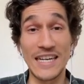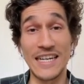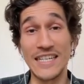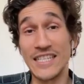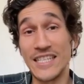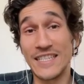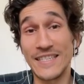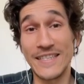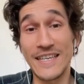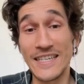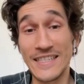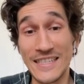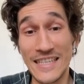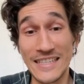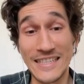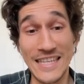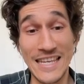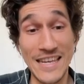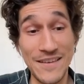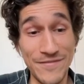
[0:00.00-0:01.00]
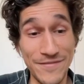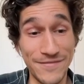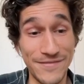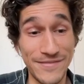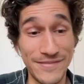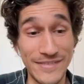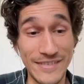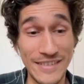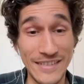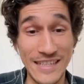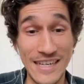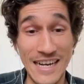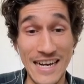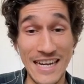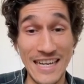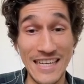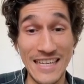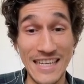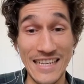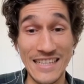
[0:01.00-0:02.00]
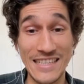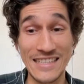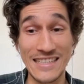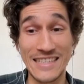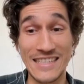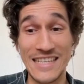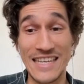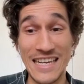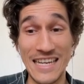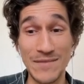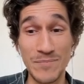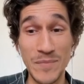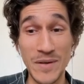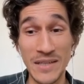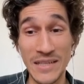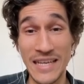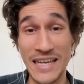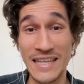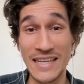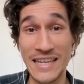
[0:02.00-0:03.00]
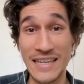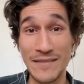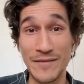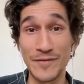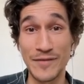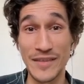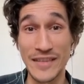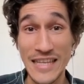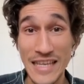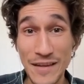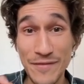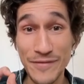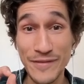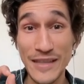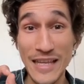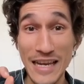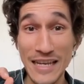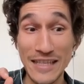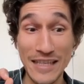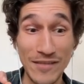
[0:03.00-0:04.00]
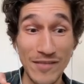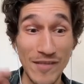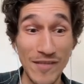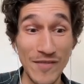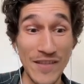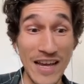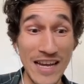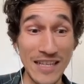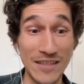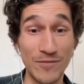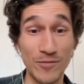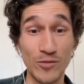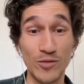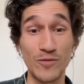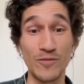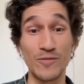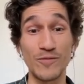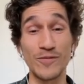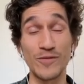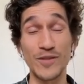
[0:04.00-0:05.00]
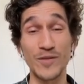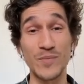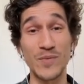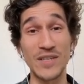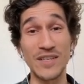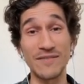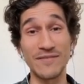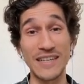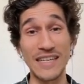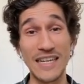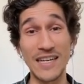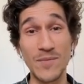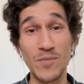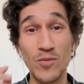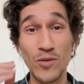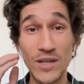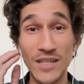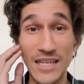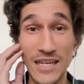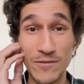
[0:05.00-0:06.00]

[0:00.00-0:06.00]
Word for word: I just thought that if I can gamble and if that knight will be a winning point,